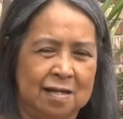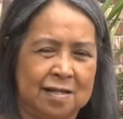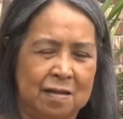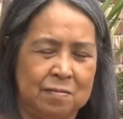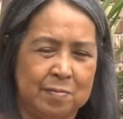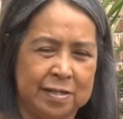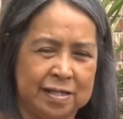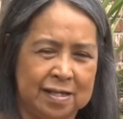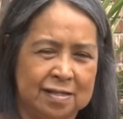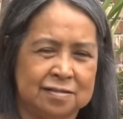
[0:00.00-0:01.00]
And I gave him a
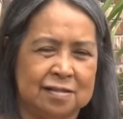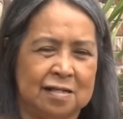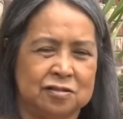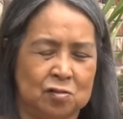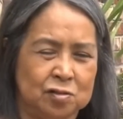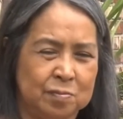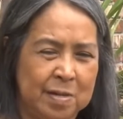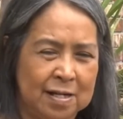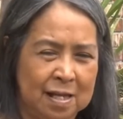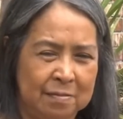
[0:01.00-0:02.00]
kiss and I told him
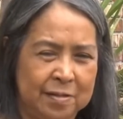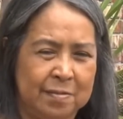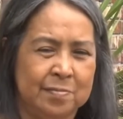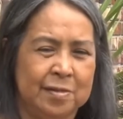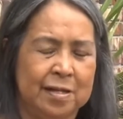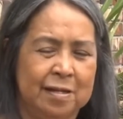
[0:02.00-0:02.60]
I love him.